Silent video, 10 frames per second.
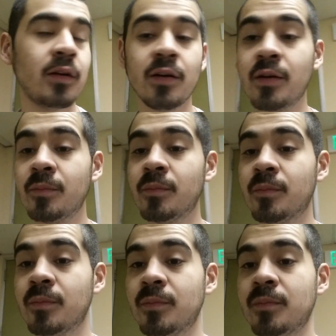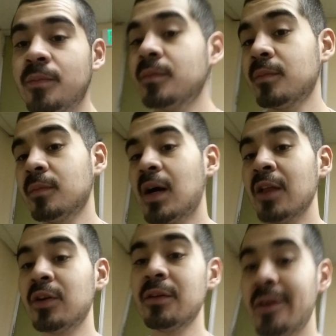um I
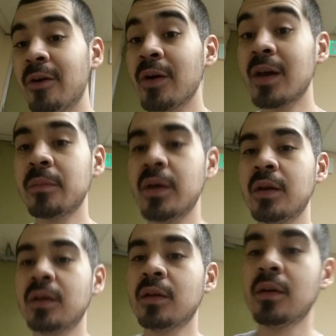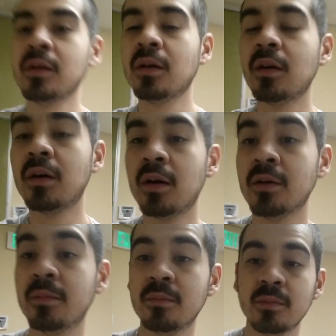don't even know him, and
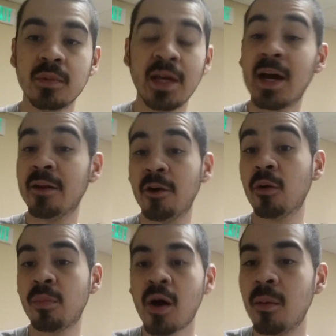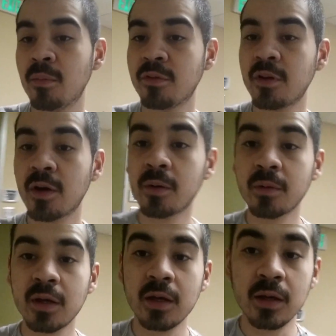um they had their own problems, you know,
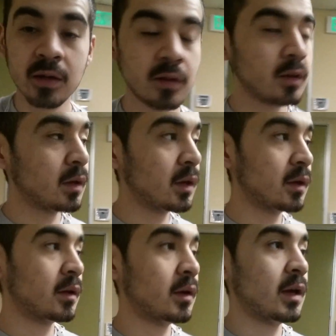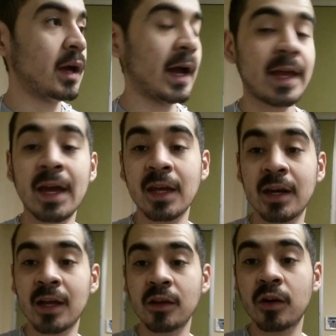and I can't get
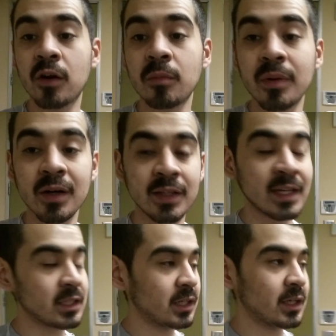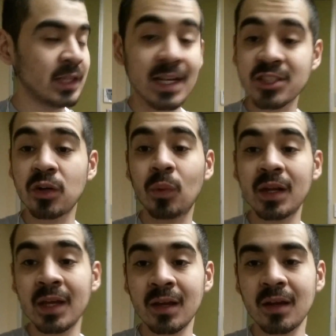in, you know, but they, that shit
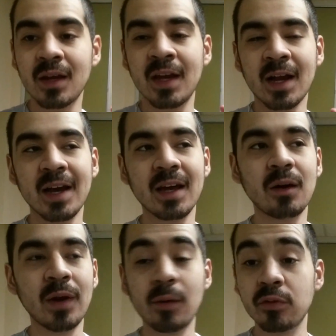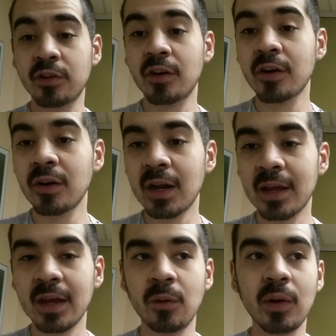really, it kind of, when I was younger,
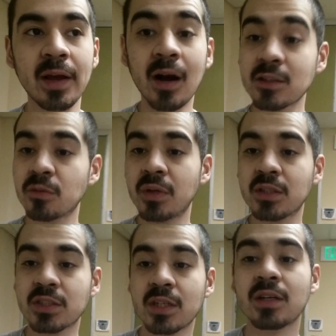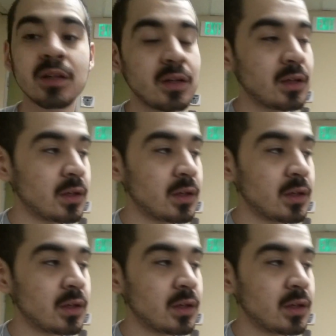like, it really got to me and shit, and